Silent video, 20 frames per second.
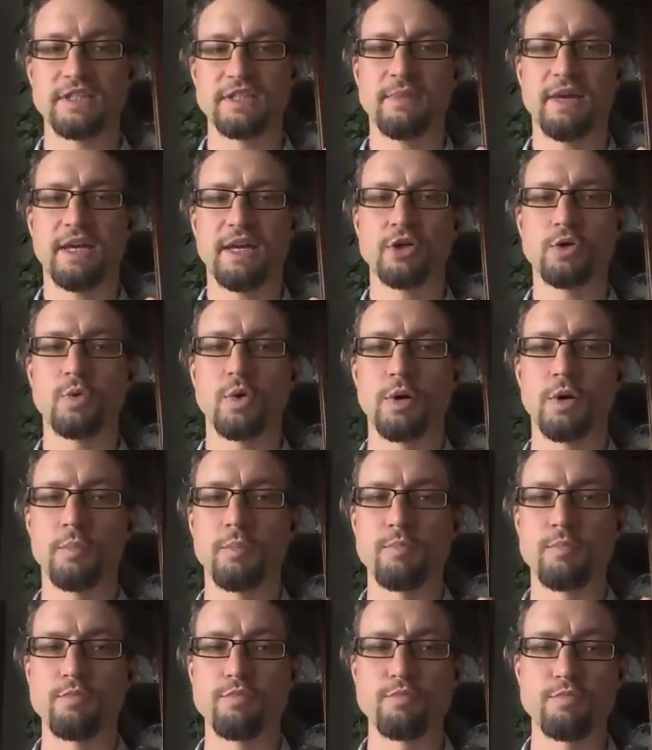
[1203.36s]
men who
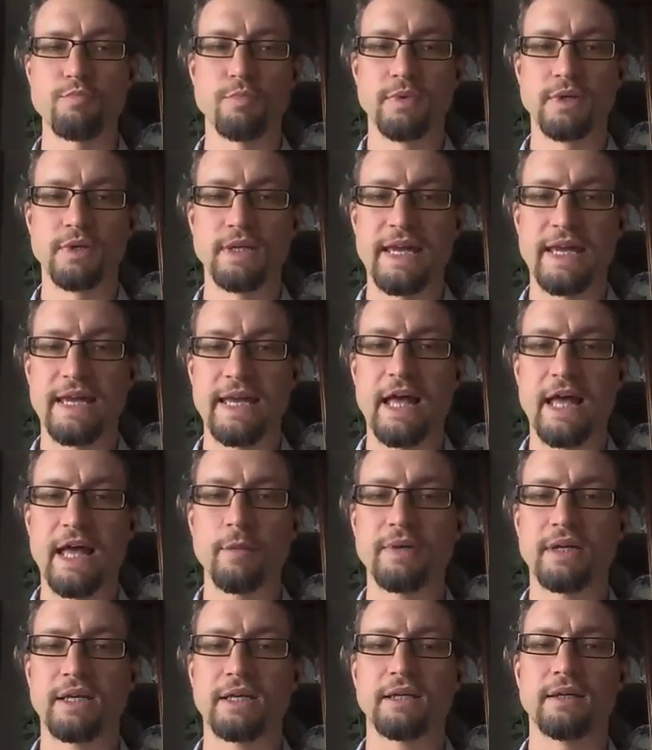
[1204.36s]
are
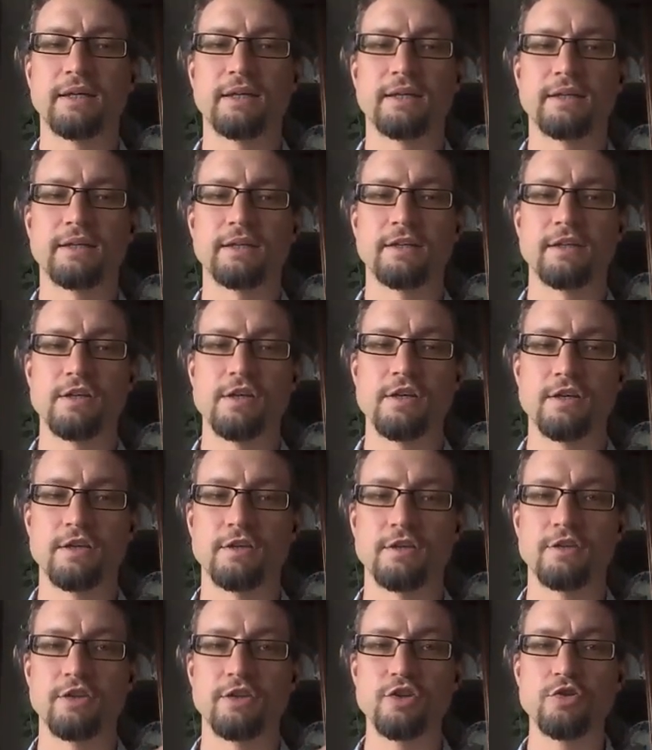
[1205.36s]
helping
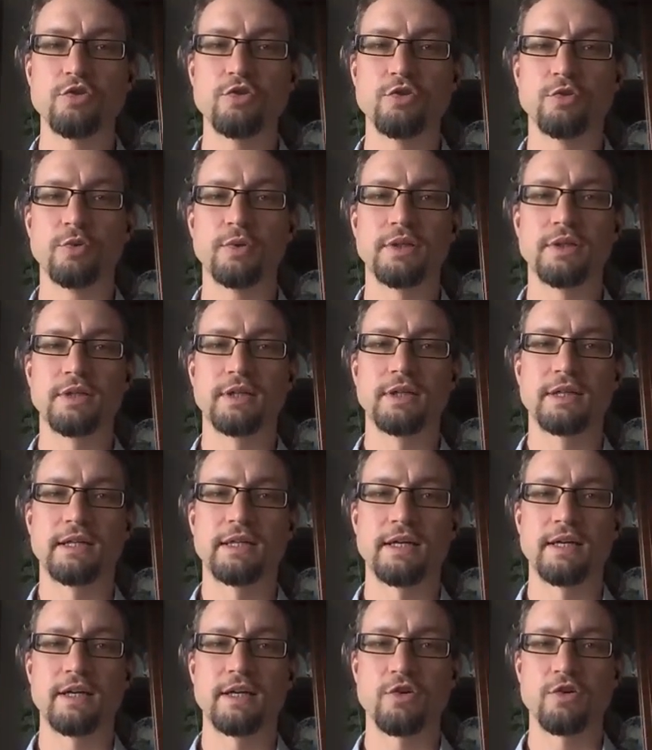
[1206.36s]
you
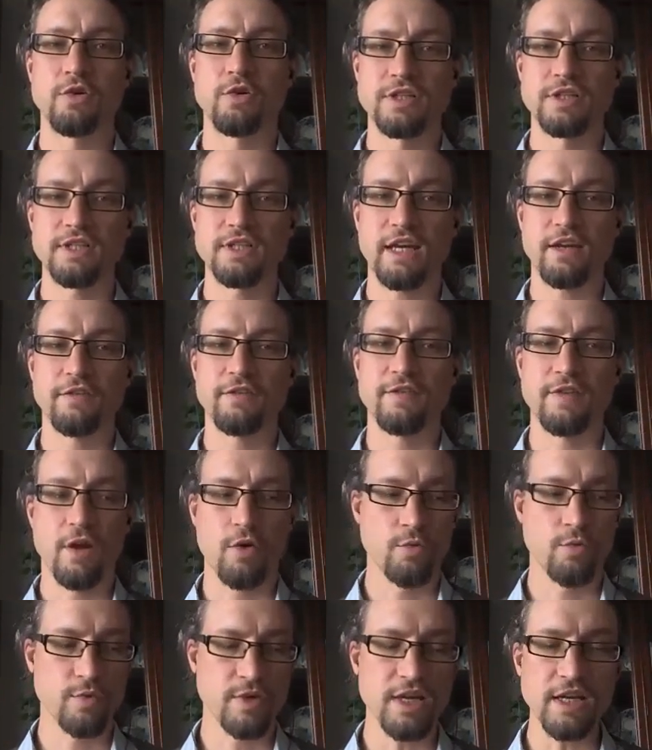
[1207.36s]
yourself
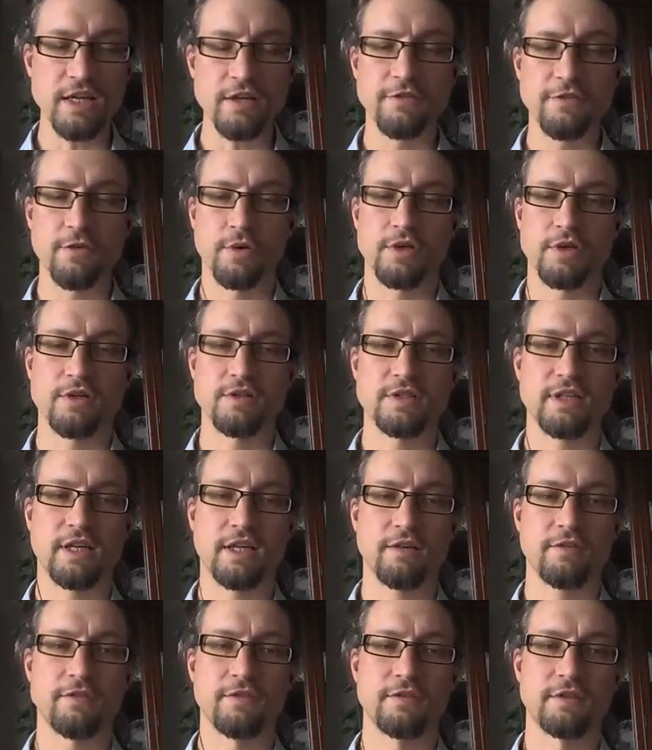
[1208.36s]
read for
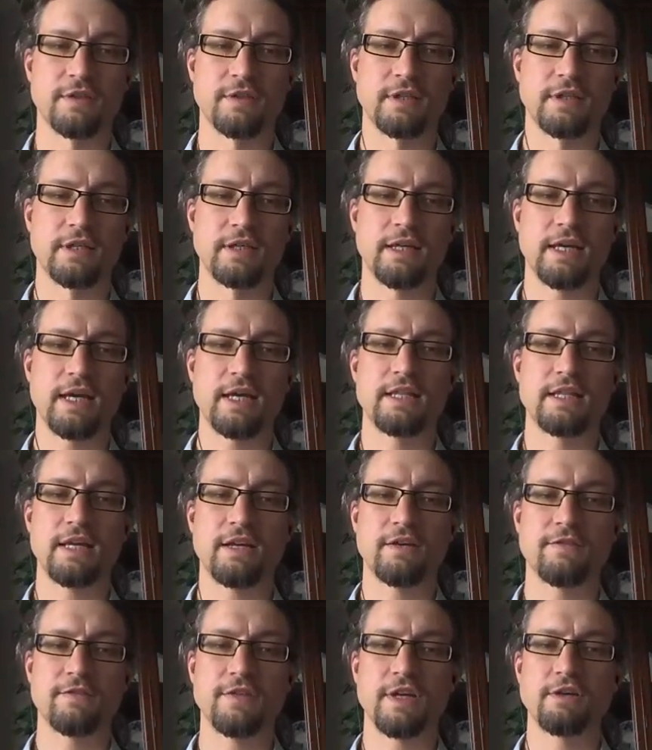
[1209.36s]
yourself and
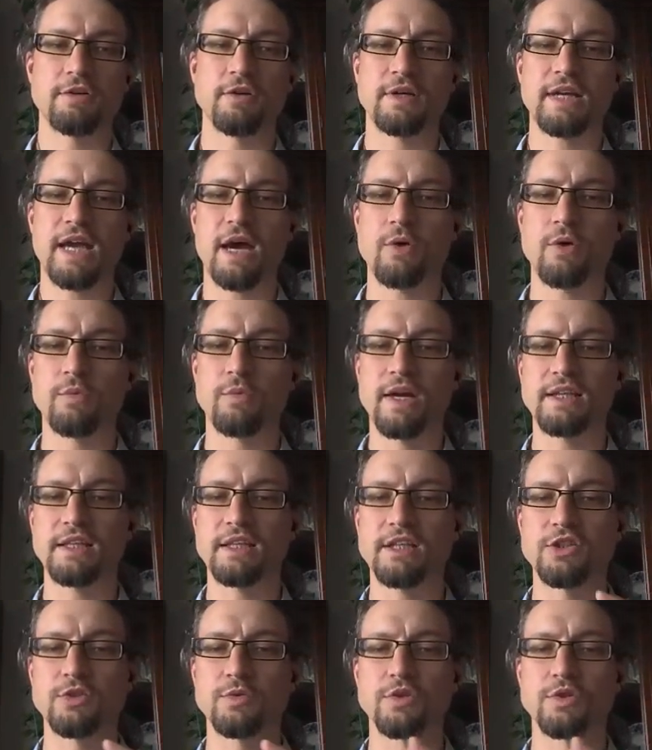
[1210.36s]
then figure out how
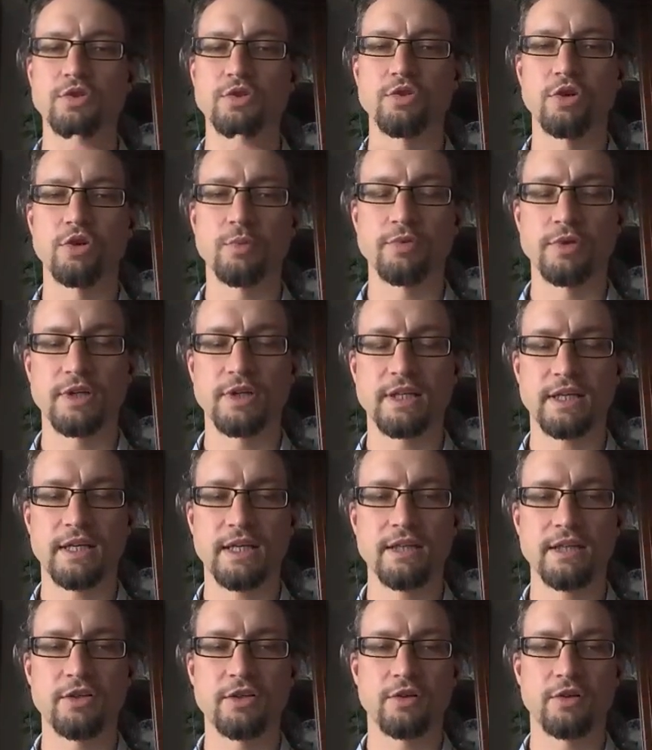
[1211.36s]
rightly to interpret
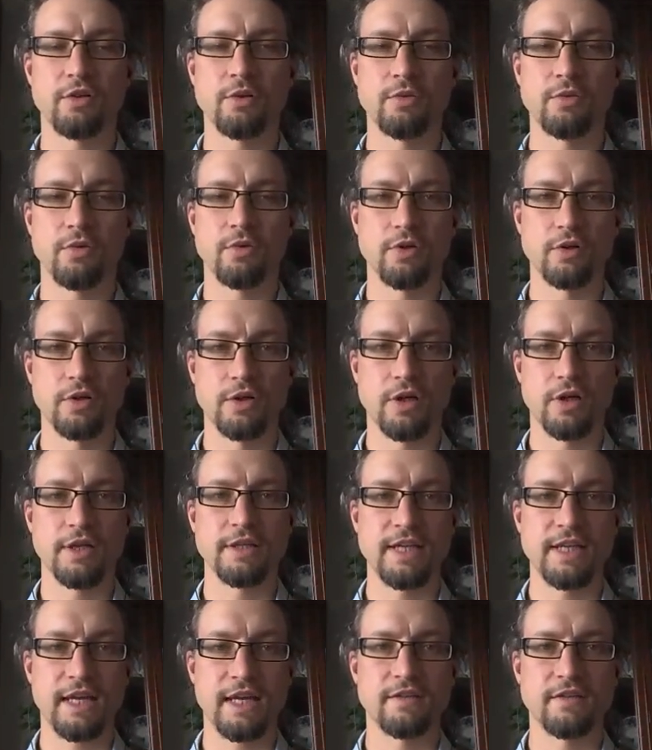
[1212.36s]
in their
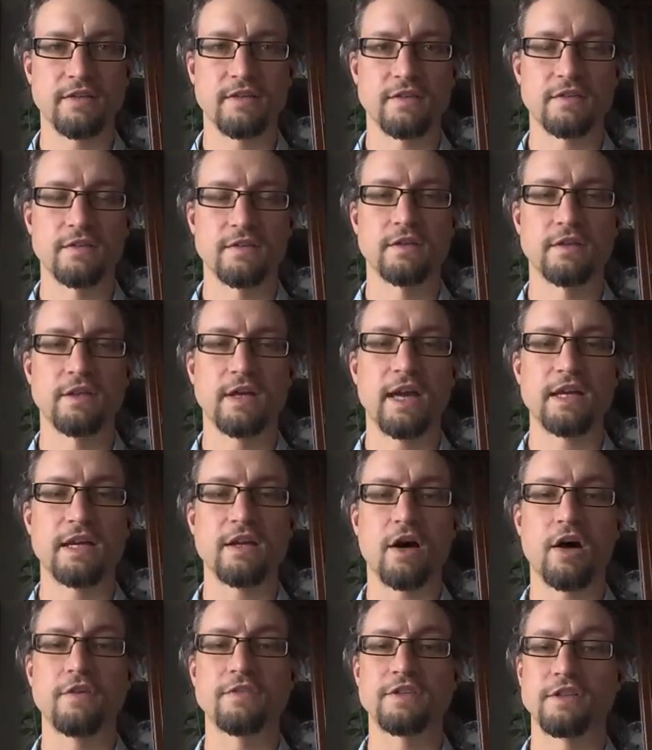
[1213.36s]
contexts, and
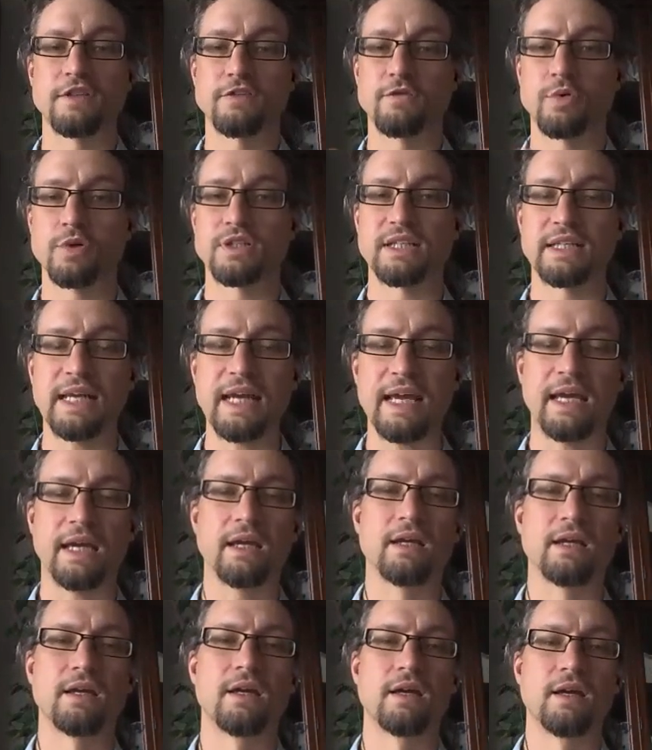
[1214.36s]
often for
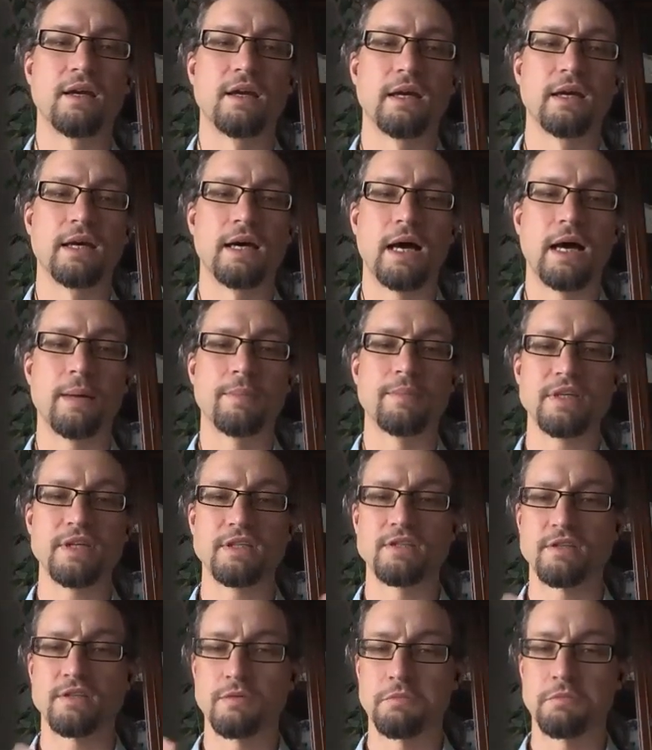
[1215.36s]
today,
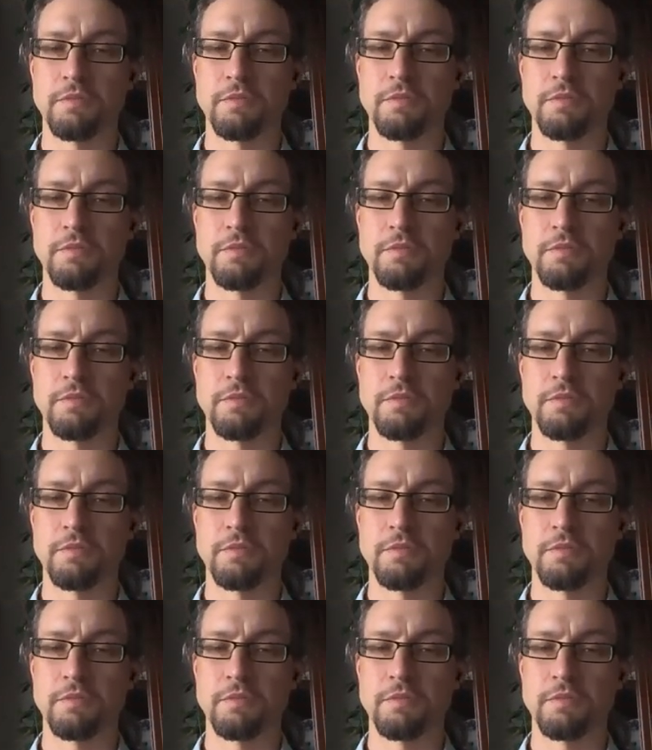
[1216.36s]
these